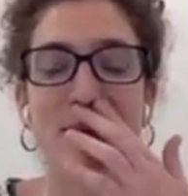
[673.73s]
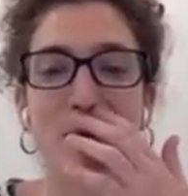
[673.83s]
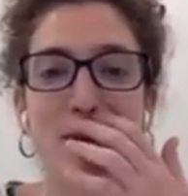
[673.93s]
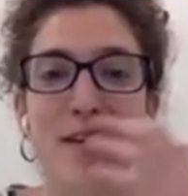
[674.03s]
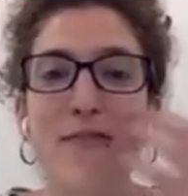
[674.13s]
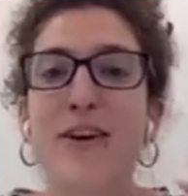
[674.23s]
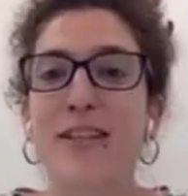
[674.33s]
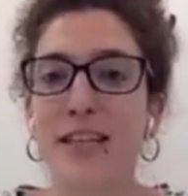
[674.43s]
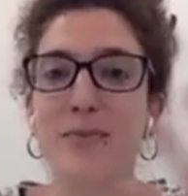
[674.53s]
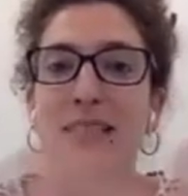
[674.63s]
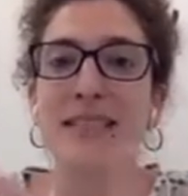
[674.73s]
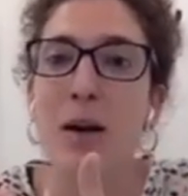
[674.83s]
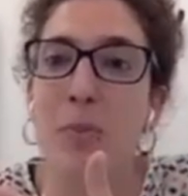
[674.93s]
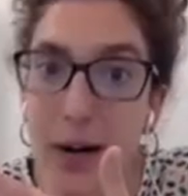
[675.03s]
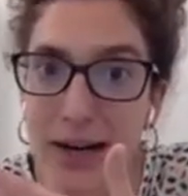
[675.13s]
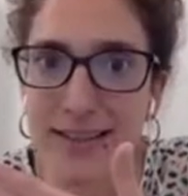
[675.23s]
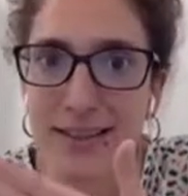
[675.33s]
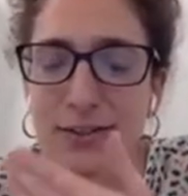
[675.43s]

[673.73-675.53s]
was a fundamental part for